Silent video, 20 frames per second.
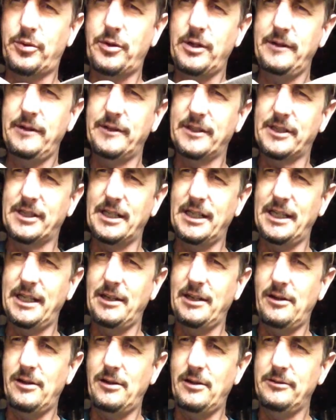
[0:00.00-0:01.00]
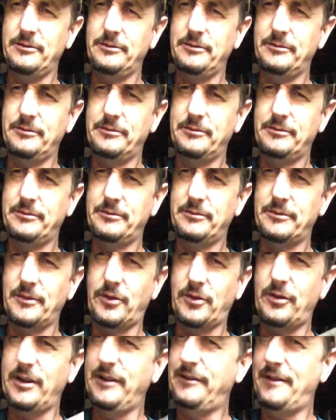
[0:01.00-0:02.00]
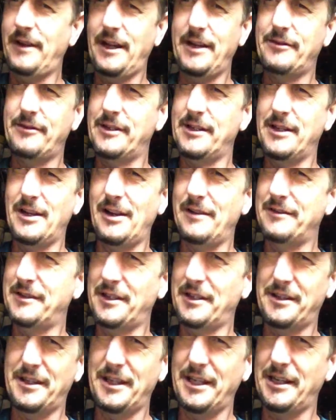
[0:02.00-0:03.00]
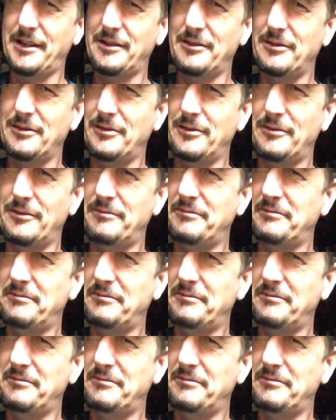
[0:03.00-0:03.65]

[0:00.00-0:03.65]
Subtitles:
previously on Three Favourite Knives, I think, or